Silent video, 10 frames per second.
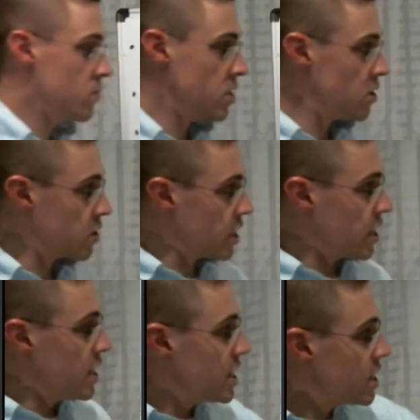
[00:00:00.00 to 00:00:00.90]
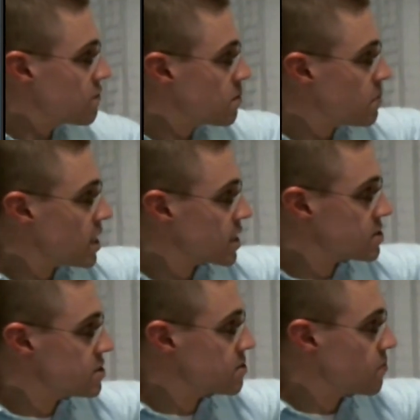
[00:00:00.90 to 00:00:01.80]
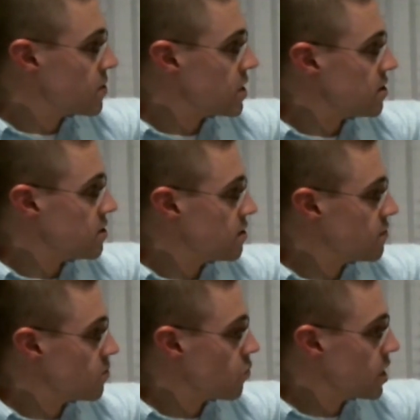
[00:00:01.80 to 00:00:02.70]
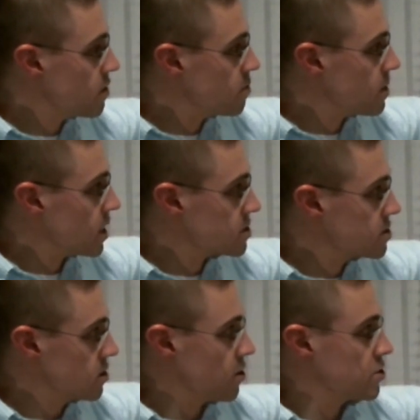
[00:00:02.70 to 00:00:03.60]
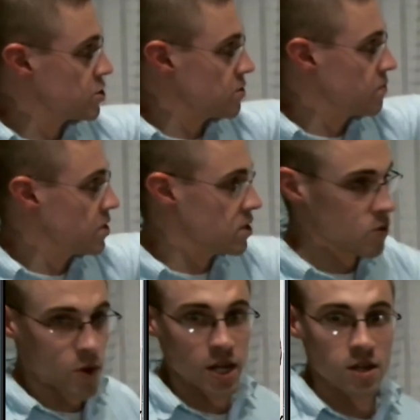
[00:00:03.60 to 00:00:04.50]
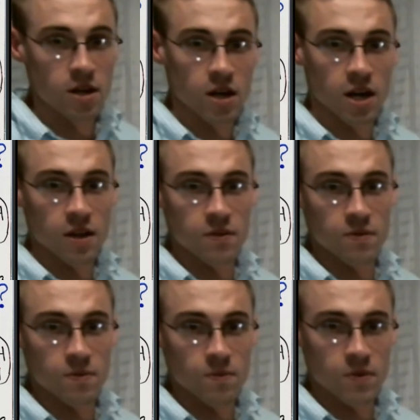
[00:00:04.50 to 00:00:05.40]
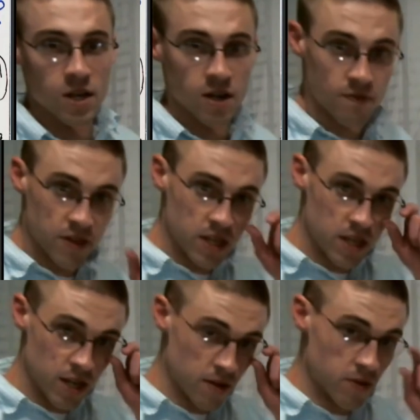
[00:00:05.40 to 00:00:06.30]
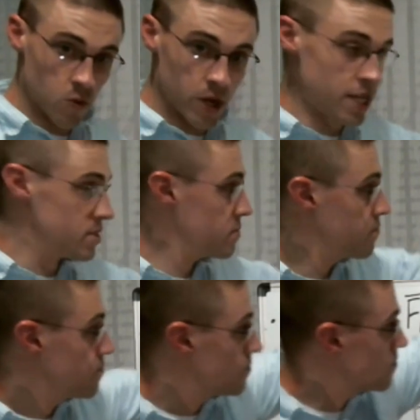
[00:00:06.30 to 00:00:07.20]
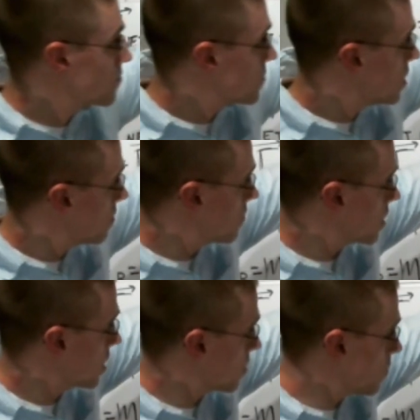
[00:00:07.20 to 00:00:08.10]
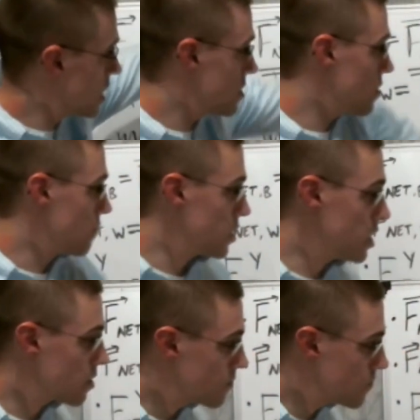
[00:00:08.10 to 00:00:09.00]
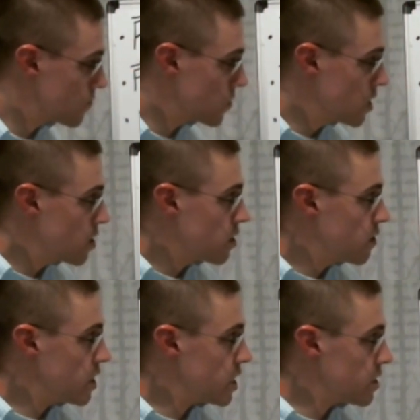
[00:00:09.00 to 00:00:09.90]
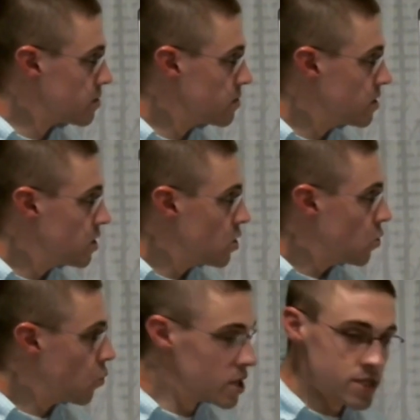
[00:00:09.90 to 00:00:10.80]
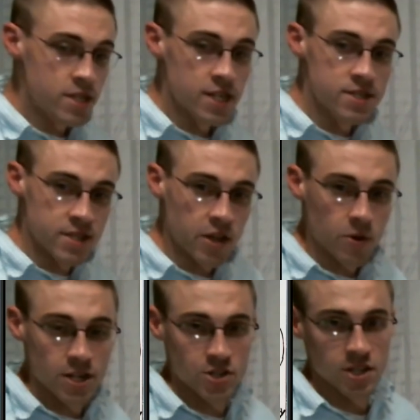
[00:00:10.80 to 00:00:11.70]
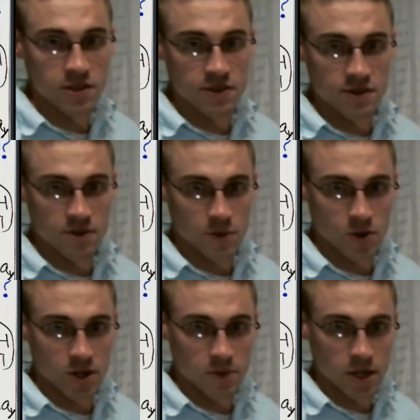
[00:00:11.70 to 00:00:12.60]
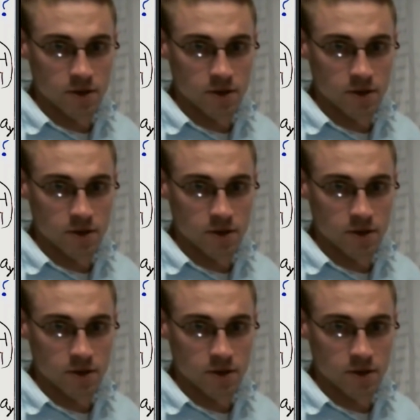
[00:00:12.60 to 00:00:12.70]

Okay, if the weight of the box is larger than the weight of the weight of the counterweight over here, then what is the acceleration of the system going to be?